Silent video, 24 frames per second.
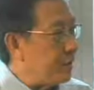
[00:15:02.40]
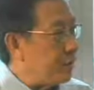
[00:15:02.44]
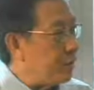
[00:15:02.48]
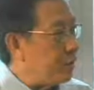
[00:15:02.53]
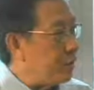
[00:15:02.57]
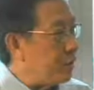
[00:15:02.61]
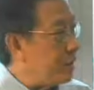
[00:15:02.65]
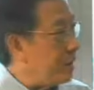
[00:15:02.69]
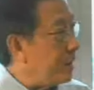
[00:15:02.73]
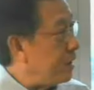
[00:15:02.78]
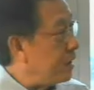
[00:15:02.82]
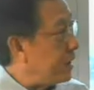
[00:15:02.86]
they
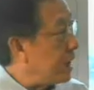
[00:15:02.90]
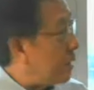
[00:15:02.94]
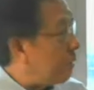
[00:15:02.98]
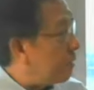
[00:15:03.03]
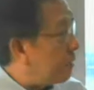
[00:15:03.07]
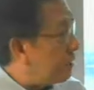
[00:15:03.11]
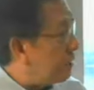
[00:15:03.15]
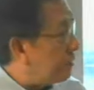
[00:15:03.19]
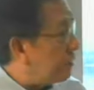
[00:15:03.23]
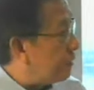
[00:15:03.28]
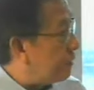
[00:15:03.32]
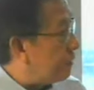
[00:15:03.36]
were being kept
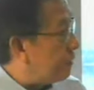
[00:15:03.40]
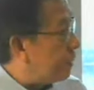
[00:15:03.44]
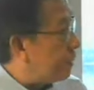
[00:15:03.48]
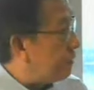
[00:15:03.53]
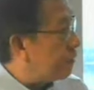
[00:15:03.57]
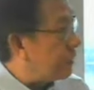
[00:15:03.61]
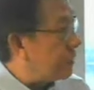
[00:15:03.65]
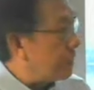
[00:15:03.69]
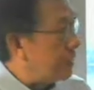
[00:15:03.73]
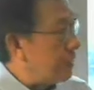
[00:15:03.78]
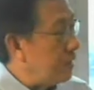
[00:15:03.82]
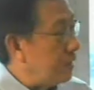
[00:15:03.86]

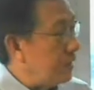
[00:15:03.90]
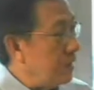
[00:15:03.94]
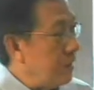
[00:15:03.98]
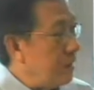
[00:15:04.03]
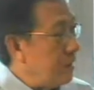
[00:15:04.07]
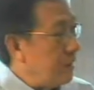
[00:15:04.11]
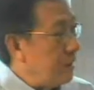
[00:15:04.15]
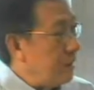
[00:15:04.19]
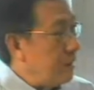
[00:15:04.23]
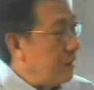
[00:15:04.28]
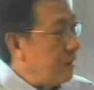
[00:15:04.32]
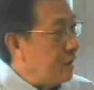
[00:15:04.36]
informed,
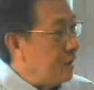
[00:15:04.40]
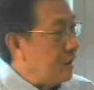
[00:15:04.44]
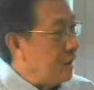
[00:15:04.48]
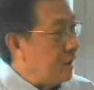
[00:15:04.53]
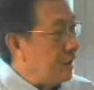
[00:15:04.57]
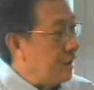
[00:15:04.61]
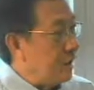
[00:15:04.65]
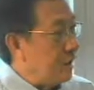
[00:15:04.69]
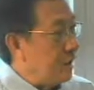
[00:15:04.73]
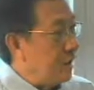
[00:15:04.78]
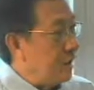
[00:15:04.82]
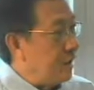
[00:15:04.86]

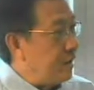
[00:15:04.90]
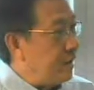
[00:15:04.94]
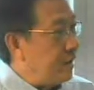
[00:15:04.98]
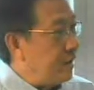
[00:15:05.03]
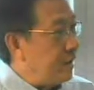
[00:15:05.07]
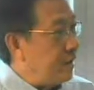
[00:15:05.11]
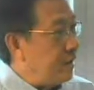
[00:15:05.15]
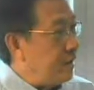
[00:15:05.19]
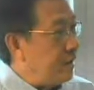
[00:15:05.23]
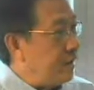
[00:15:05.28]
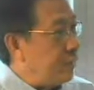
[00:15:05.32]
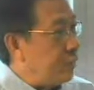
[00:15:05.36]
and
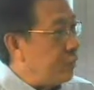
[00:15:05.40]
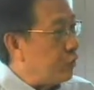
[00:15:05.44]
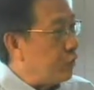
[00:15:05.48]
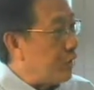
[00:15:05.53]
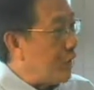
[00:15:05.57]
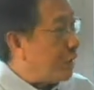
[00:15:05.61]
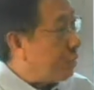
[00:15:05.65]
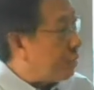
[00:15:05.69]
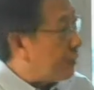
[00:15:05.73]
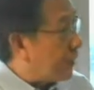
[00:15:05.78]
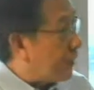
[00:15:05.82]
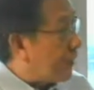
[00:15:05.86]
they could
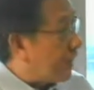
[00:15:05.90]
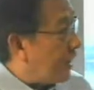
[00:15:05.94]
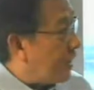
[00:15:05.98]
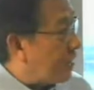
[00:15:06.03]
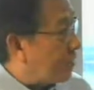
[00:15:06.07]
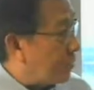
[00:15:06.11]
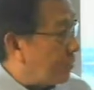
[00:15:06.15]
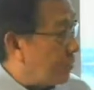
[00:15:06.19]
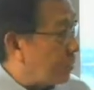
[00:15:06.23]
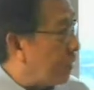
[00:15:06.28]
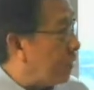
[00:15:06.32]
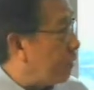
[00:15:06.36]
empathize
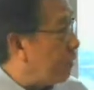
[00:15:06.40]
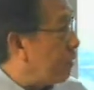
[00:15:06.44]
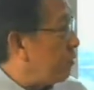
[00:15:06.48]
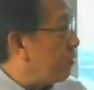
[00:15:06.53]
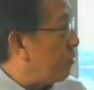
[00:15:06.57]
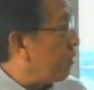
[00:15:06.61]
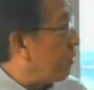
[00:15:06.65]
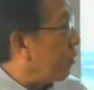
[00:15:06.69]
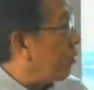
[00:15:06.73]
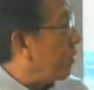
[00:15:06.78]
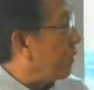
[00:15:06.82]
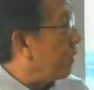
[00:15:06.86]
with what we
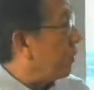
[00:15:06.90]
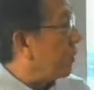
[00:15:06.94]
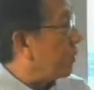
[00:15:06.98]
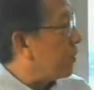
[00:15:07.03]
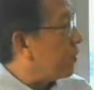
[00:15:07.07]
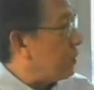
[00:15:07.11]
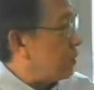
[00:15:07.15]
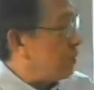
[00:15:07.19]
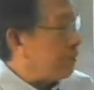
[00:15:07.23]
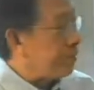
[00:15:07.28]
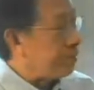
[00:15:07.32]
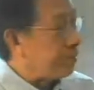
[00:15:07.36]
were going
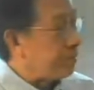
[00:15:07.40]
through.